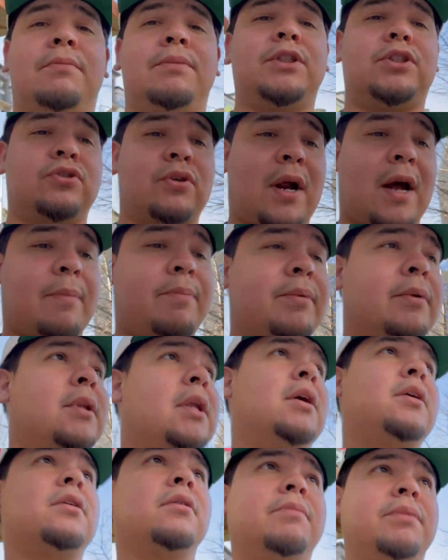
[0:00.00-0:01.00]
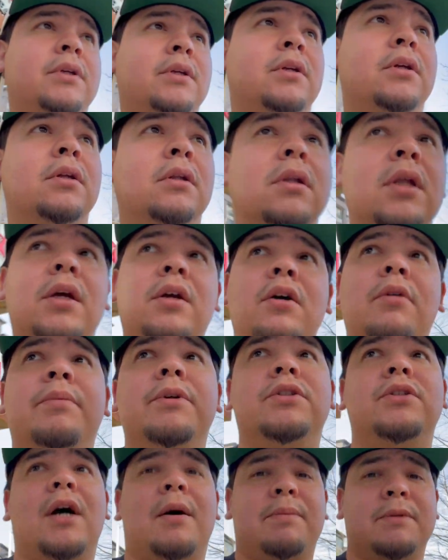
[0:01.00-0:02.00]
be dropping. They could be
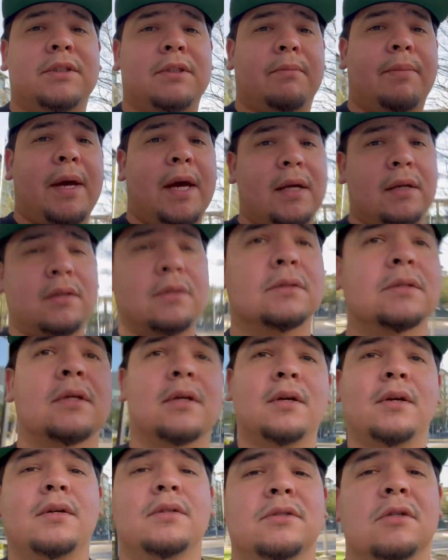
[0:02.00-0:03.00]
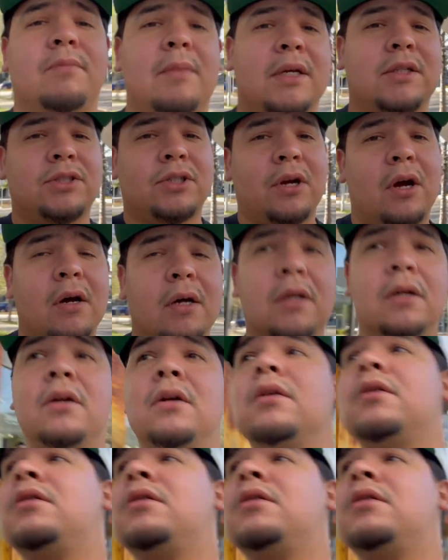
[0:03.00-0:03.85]
dropping some pandas. So make sure y'all here.